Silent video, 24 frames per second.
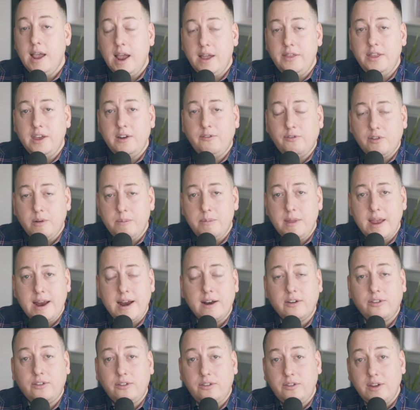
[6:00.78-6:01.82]
And then from
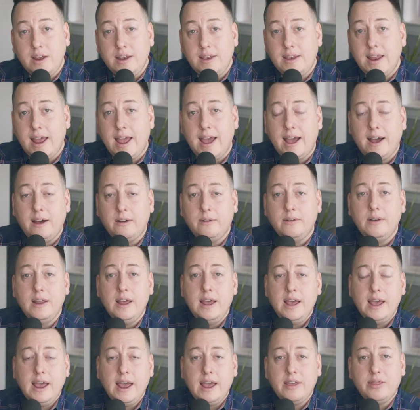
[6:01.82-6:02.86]
there, sit down
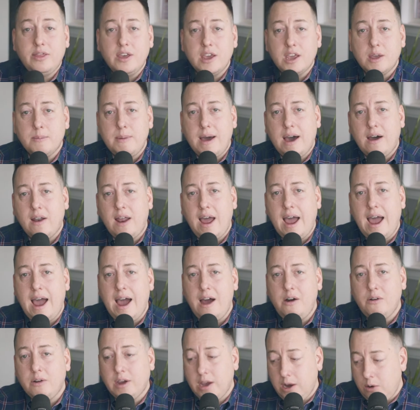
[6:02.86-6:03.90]
and think about
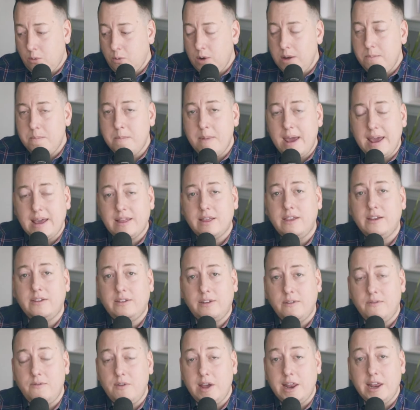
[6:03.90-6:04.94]
how can we make
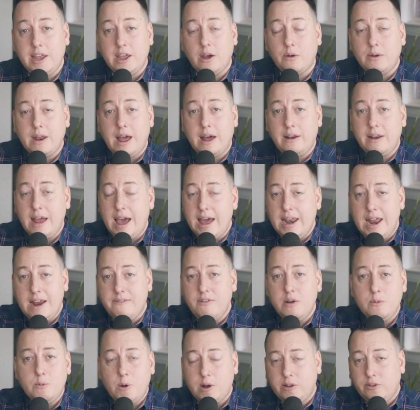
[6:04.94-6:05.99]
this a video. Now, not
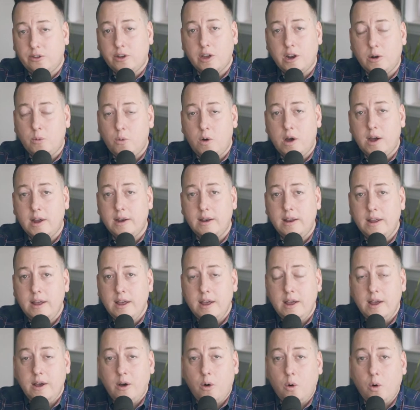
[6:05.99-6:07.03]
everyone's going to want
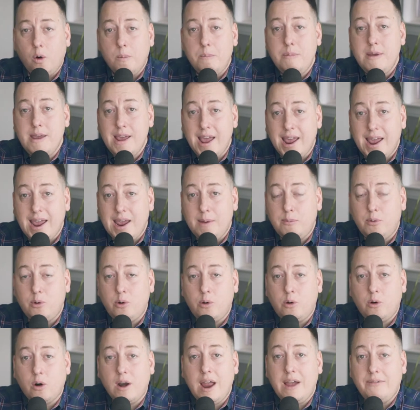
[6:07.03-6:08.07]
or be able
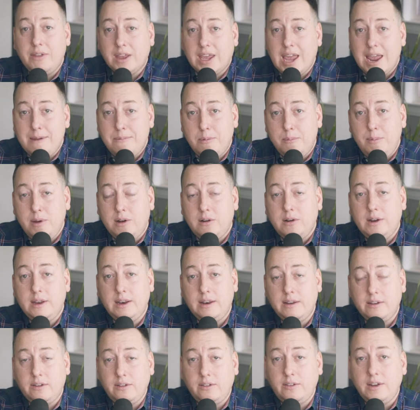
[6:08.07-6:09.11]
or have the capability
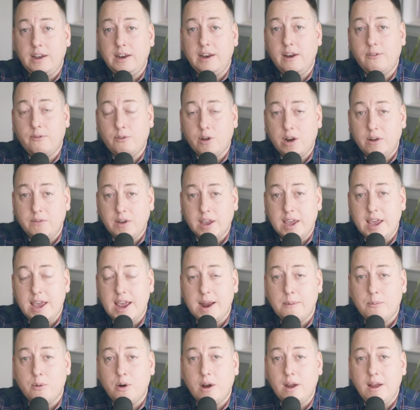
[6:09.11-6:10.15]
to sit in front of a
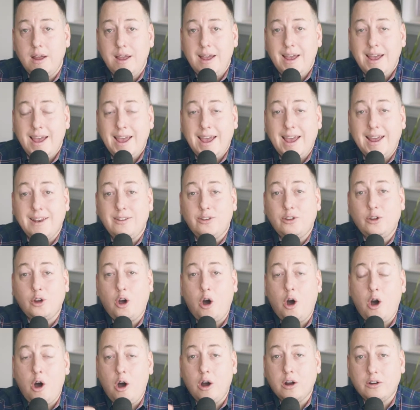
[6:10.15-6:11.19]
camera and
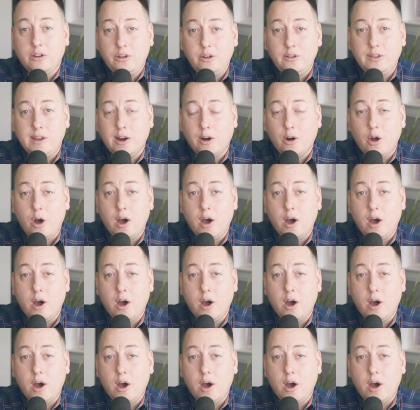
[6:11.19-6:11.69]
talk to their